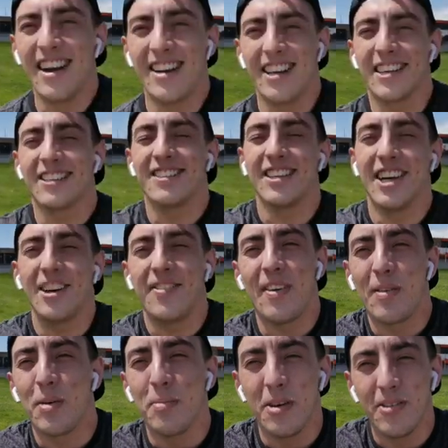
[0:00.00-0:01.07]
next up, I'm
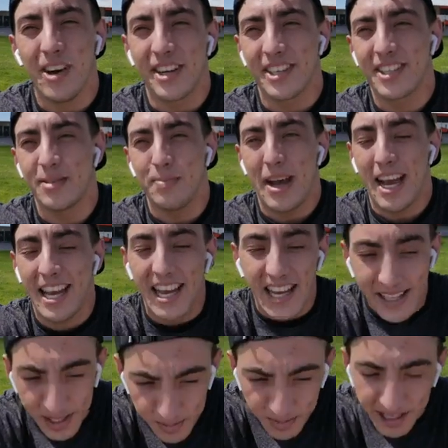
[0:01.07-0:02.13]
going to move on to some back
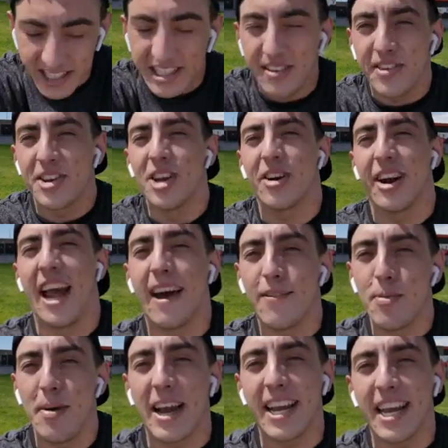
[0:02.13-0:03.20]
handsprings. If you don't have
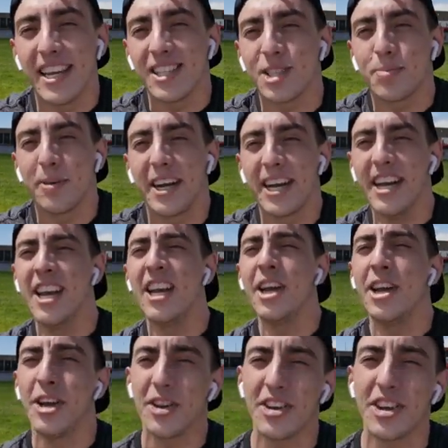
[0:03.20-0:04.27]
a back handspring,
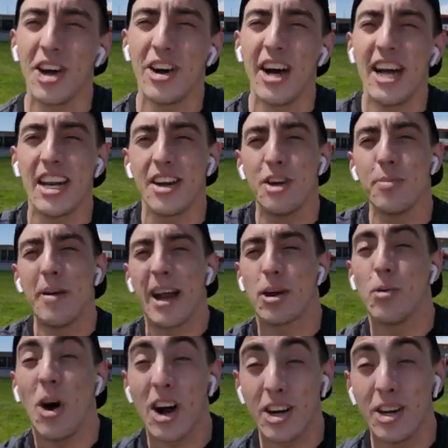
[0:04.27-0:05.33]
you can go ahead and do back
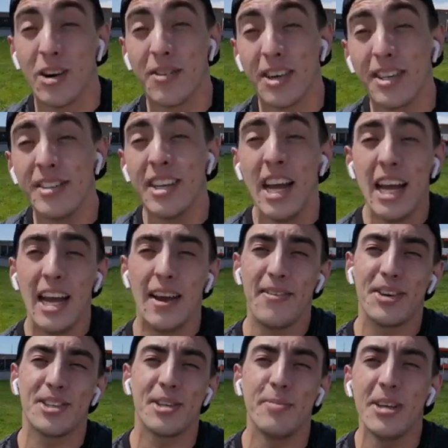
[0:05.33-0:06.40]
walkovers. If
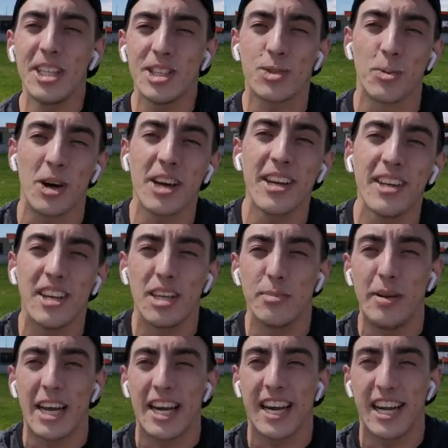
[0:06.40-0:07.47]
you're somebody that's working on a
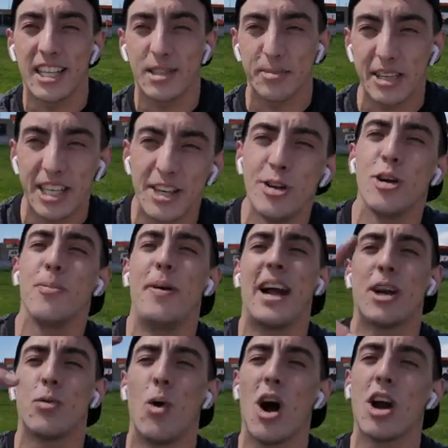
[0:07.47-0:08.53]
back handspring, do a
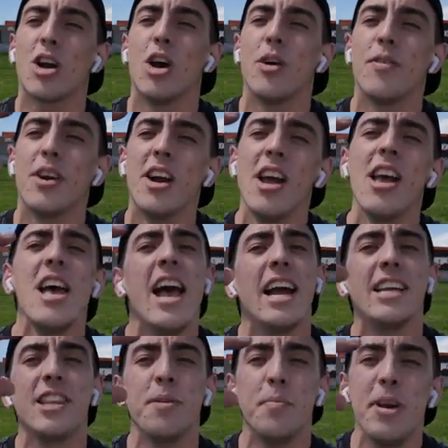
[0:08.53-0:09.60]
back walkover,
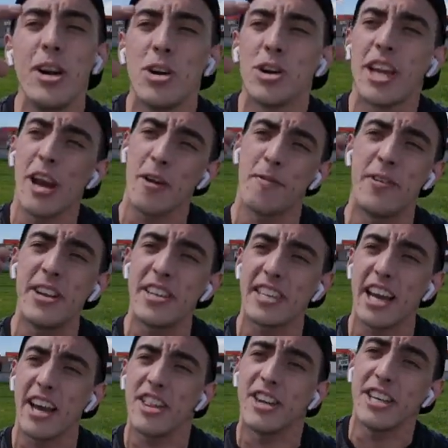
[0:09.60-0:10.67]
and in the middle, get your feet
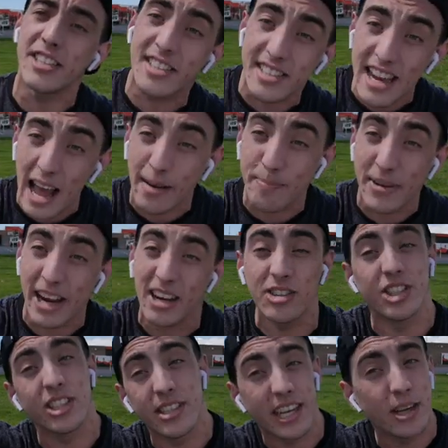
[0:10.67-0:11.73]
together and snap down
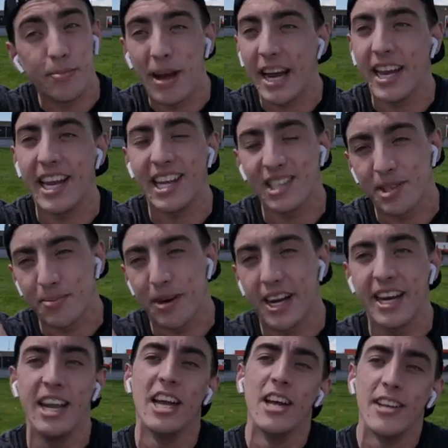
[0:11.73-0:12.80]
just like a back
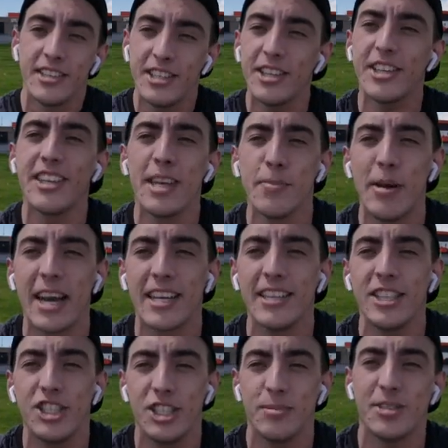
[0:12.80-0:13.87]
handspring, so you can get back in
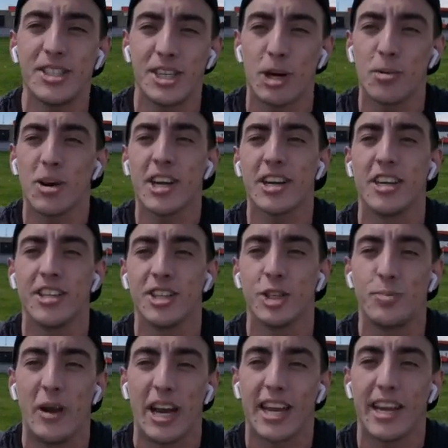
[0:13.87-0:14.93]
the gym and start working on those back